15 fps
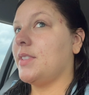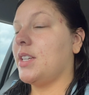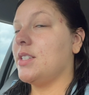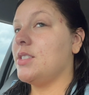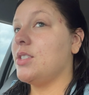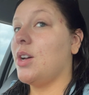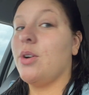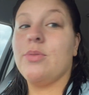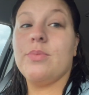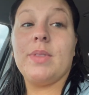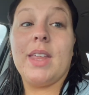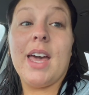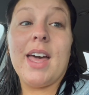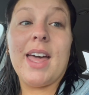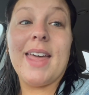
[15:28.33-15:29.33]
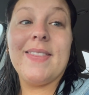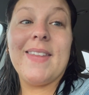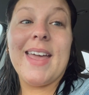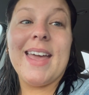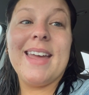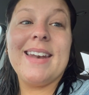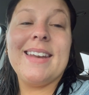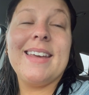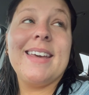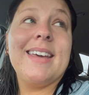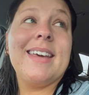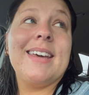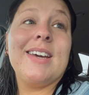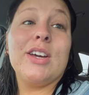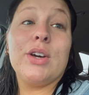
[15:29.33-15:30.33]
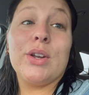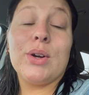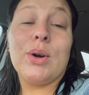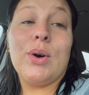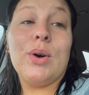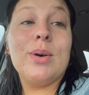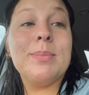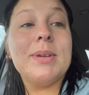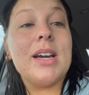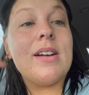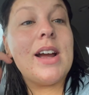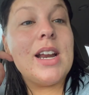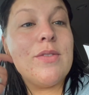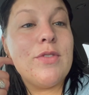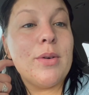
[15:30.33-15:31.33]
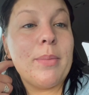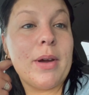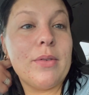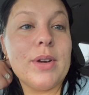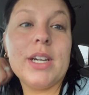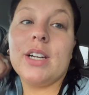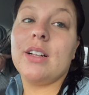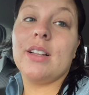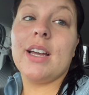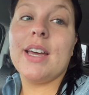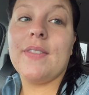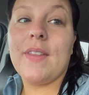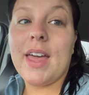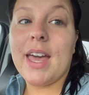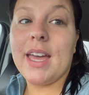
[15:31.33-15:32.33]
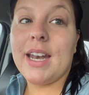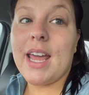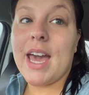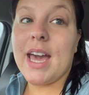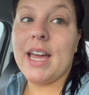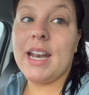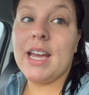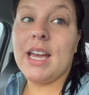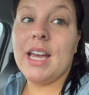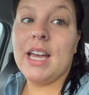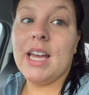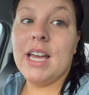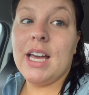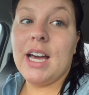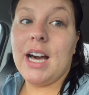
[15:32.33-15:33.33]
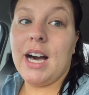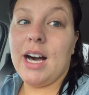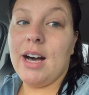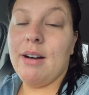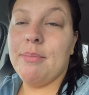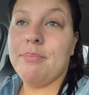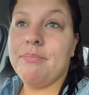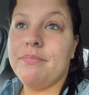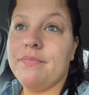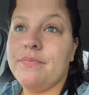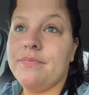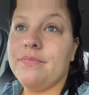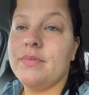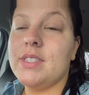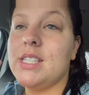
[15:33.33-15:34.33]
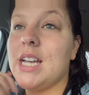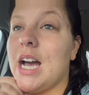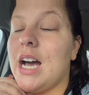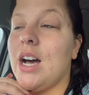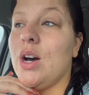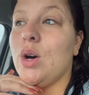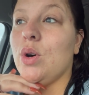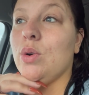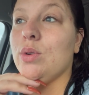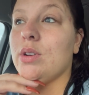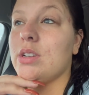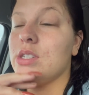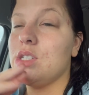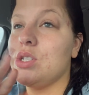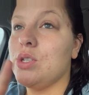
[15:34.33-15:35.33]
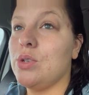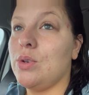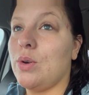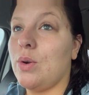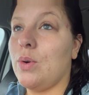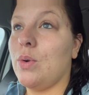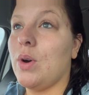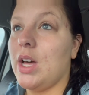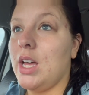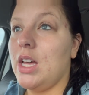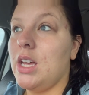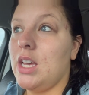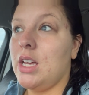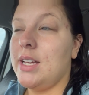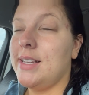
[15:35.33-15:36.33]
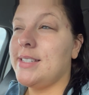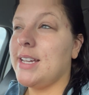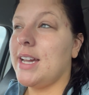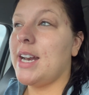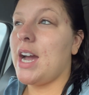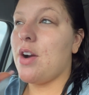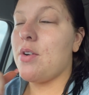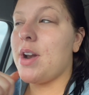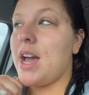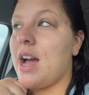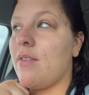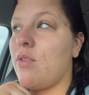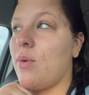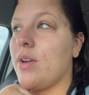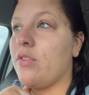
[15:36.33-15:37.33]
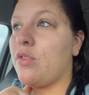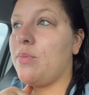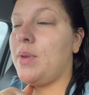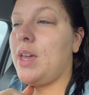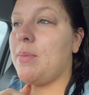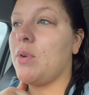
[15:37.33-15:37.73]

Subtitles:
So, yeah, and then gonna go home, get ready, film my reel, and then head down to, it's like an hour and a half away from me.